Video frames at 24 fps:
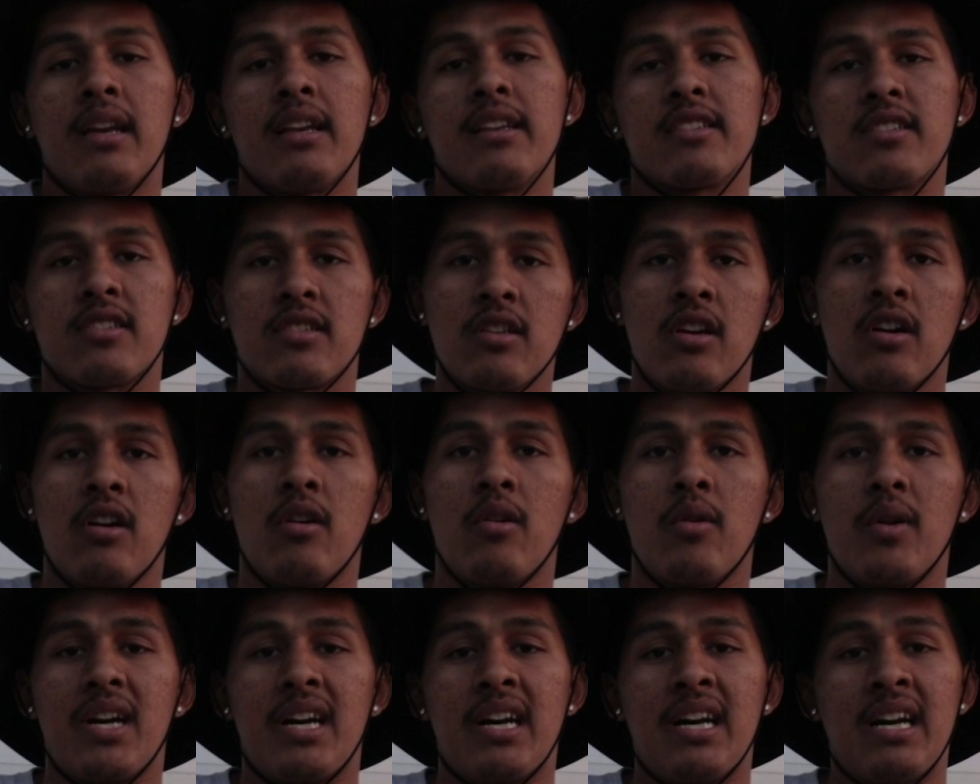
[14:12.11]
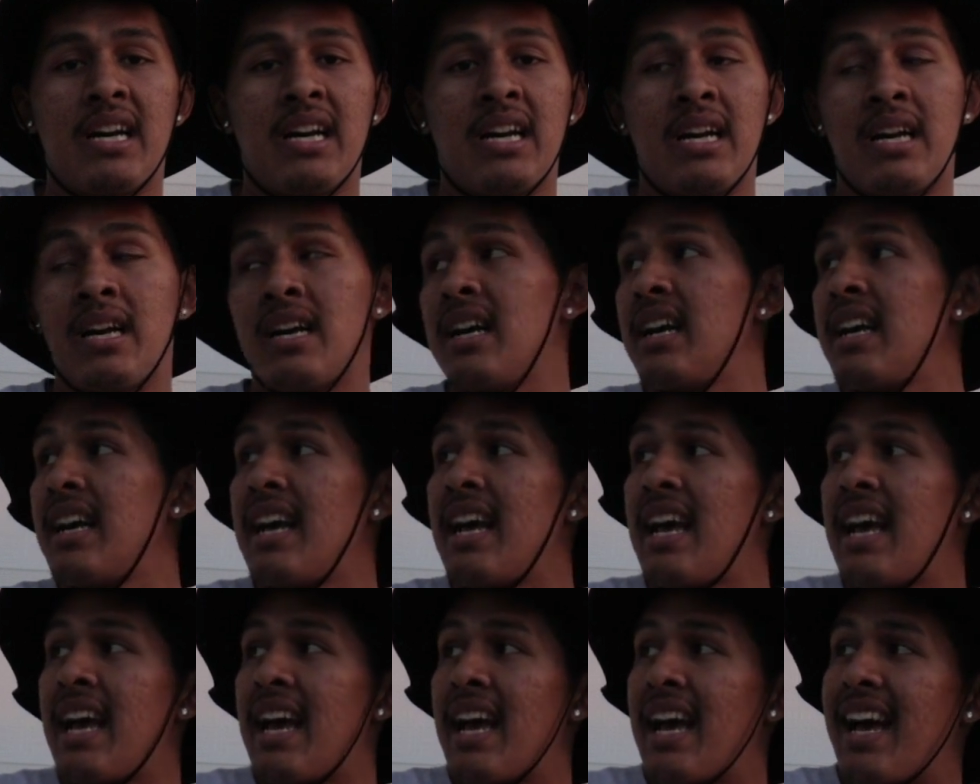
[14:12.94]
So
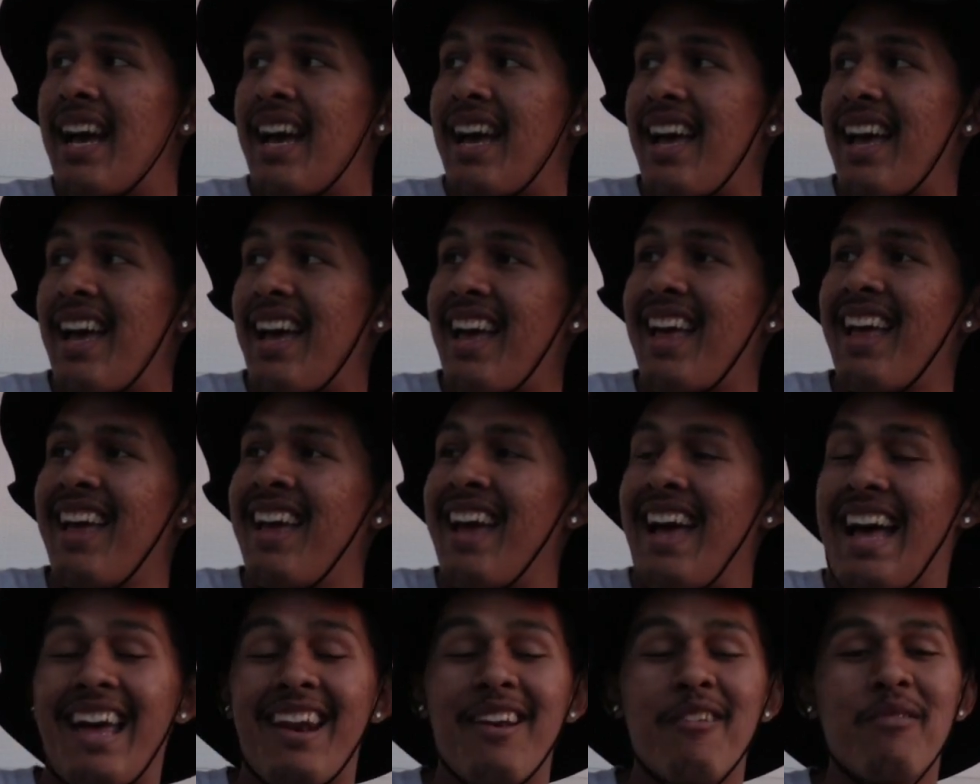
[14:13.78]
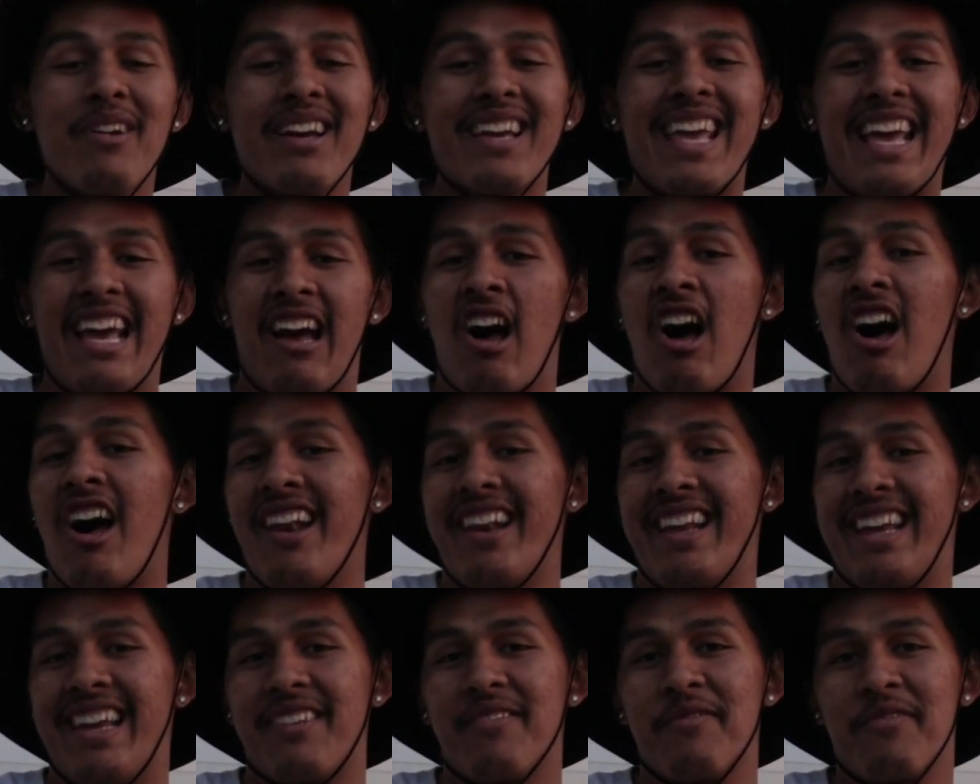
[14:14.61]
I don't want to get
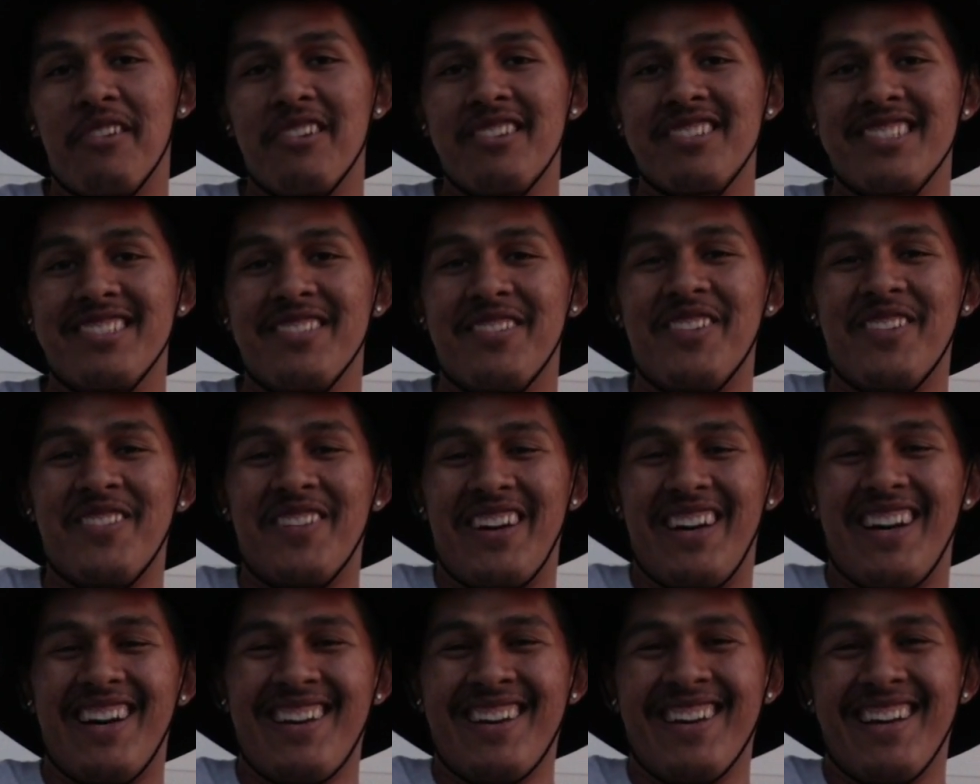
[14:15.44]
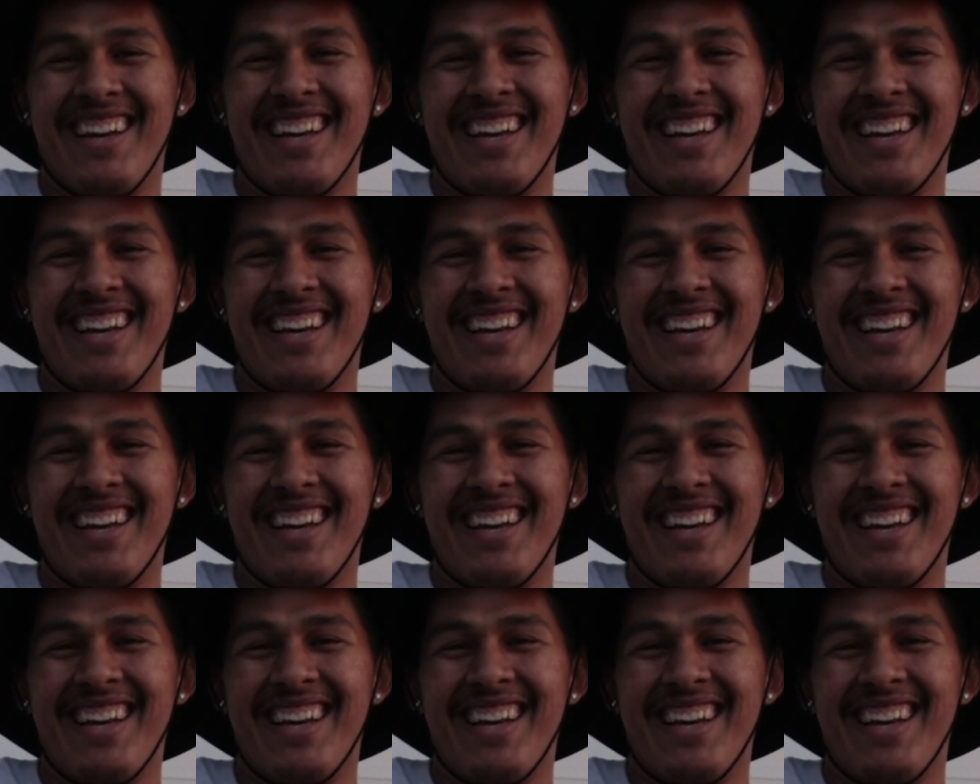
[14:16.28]
haunted, first of all.